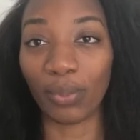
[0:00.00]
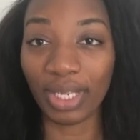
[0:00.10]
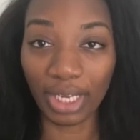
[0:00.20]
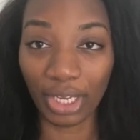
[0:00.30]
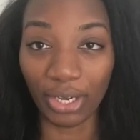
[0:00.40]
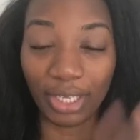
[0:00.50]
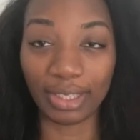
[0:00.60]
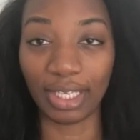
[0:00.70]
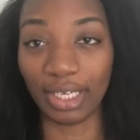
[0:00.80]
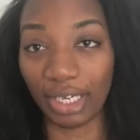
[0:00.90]
wet hair and
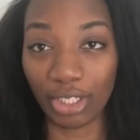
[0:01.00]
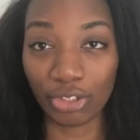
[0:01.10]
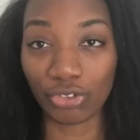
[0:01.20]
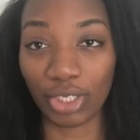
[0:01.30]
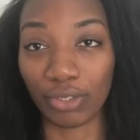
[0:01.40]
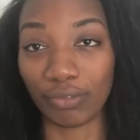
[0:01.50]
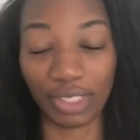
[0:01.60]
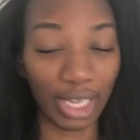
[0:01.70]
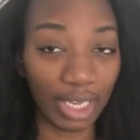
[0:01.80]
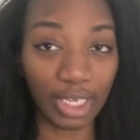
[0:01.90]
let it air dry
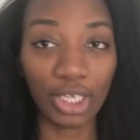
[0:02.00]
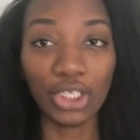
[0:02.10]
overnight,